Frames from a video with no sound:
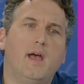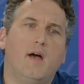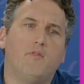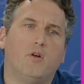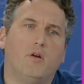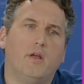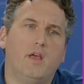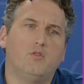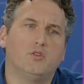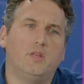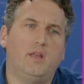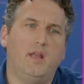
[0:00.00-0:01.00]
If you're
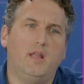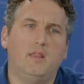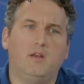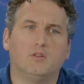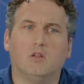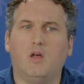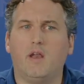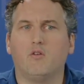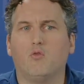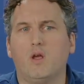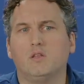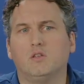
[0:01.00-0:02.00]
interested in it, there's a lot of
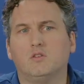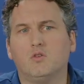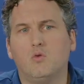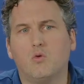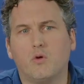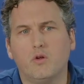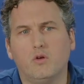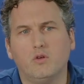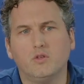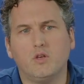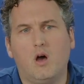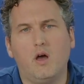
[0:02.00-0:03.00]
great
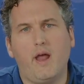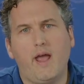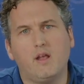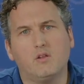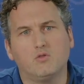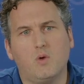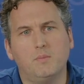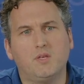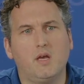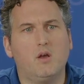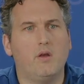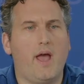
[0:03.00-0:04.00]
tutorials on Angular's
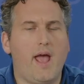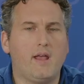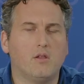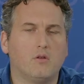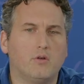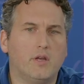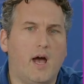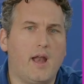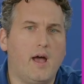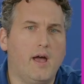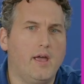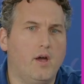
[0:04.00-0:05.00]
website. Go to
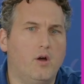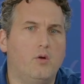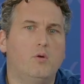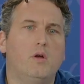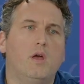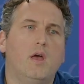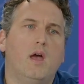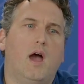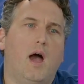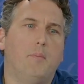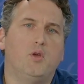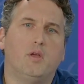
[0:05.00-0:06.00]
angular.io.
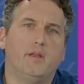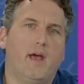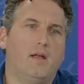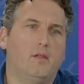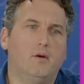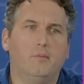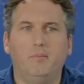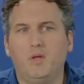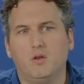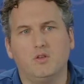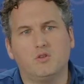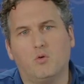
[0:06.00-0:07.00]
You can download
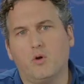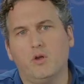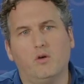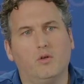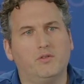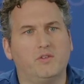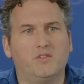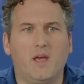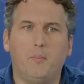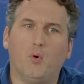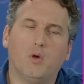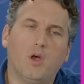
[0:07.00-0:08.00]
tutorials,
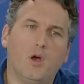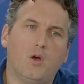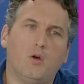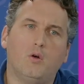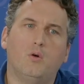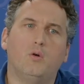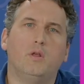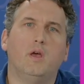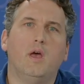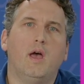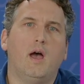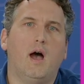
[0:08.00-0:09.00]
example code,
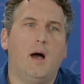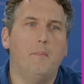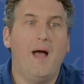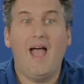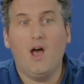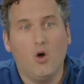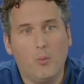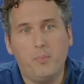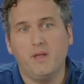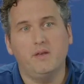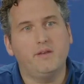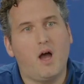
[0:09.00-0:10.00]
help
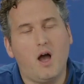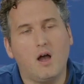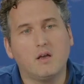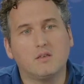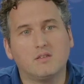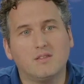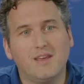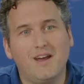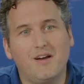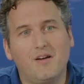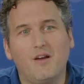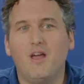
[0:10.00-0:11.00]
and docs
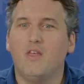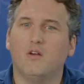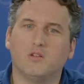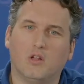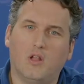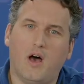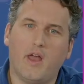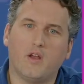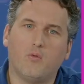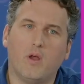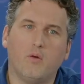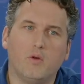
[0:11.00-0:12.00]
there. There's a lot of
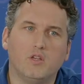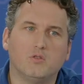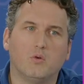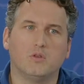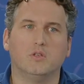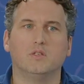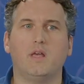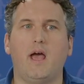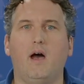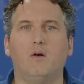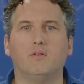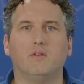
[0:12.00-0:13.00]
great resources
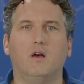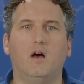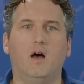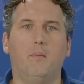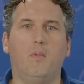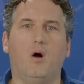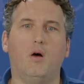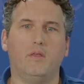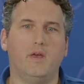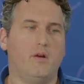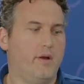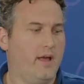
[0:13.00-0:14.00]
out on the
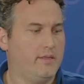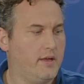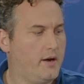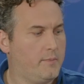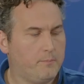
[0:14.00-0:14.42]
internet there.